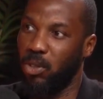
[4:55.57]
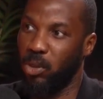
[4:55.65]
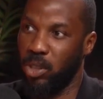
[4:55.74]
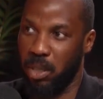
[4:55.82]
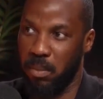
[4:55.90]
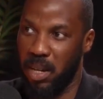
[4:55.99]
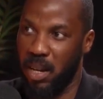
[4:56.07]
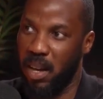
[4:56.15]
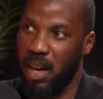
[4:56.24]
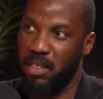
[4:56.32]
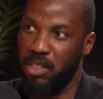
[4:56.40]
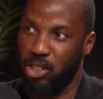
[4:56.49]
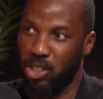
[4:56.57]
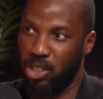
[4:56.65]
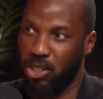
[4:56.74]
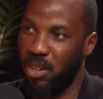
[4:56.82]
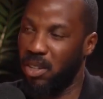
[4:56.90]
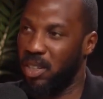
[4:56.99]
Ojamia and the
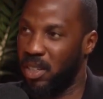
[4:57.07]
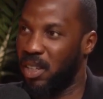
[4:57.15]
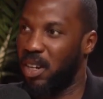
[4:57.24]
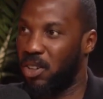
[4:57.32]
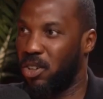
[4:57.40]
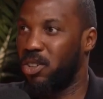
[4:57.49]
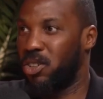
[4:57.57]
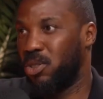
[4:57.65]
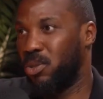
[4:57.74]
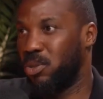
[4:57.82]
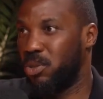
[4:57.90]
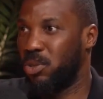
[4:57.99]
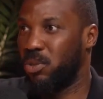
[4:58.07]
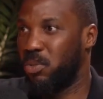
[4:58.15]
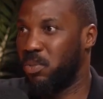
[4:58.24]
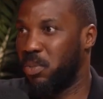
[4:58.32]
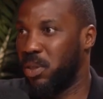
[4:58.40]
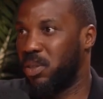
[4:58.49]
journey that got you to
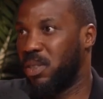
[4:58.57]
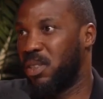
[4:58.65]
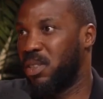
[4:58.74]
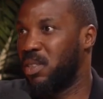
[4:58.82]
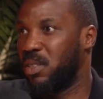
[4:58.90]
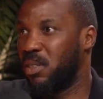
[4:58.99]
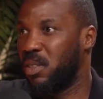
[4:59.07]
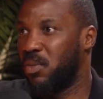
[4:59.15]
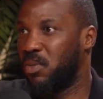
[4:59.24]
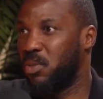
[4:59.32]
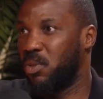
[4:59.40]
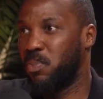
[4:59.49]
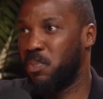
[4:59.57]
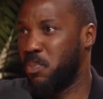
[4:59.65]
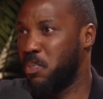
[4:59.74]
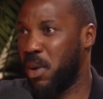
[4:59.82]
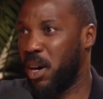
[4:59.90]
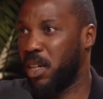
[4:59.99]
building this food
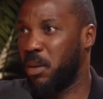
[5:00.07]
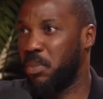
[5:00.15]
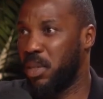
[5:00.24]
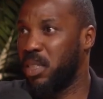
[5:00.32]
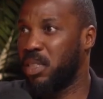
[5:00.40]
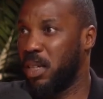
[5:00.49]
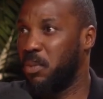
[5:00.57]
marketplace?